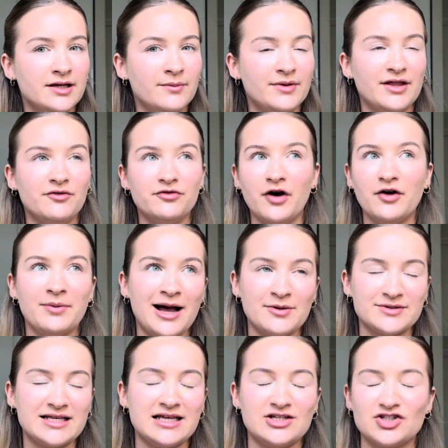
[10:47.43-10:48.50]
but then
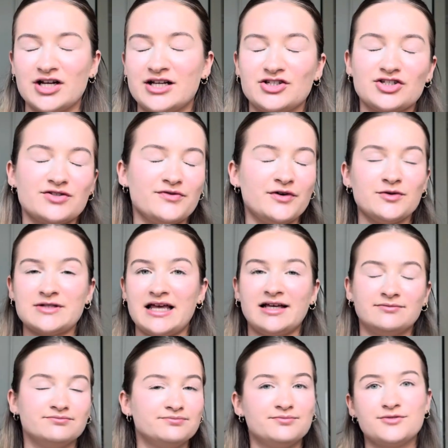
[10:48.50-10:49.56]
£5 each, and it just feels
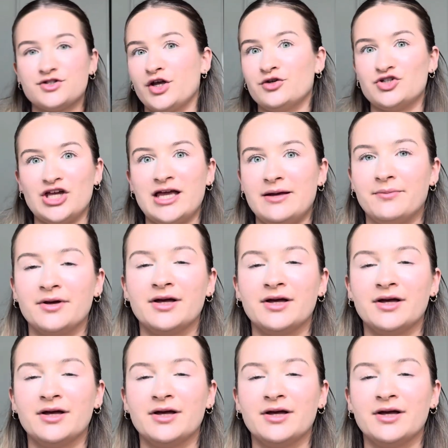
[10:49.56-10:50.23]
like so cheap.